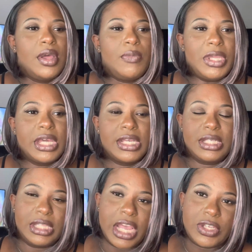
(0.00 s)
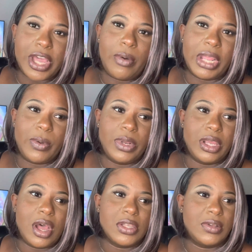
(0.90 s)
because in that job, like we
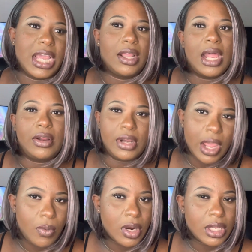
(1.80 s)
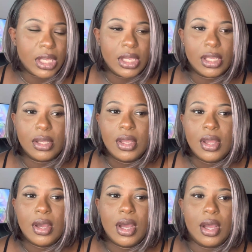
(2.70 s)
did also like a lot of networking.
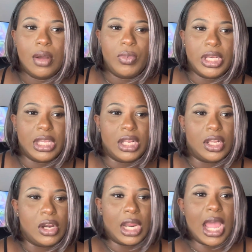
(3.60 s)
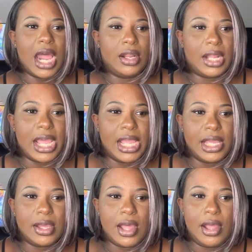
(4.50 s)
We did learning how to
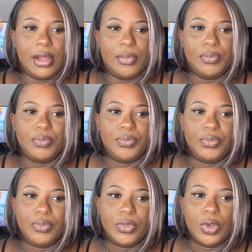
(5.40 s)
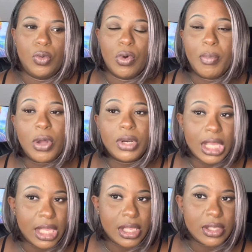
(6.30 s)
like remote
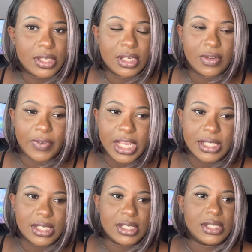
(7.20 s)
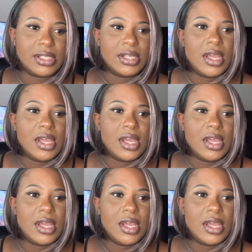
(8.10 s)
into devices.